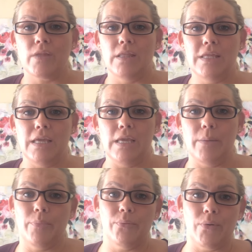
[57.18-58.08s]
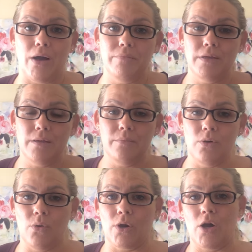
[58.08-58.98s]
the problem
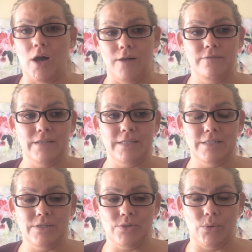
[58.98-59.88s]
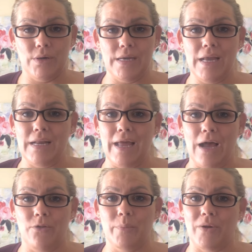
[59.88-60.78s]
or conflict in a story and
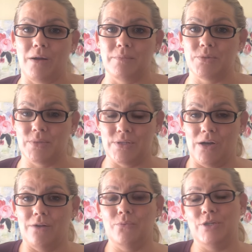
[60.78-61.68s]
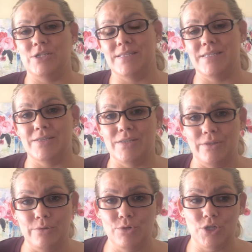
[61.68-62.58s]
how the problem is resolved, which is the
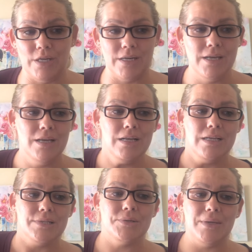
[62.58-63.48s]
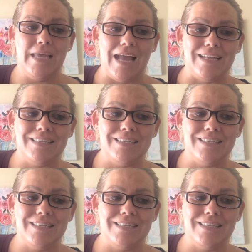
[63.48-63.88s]
solution. So again,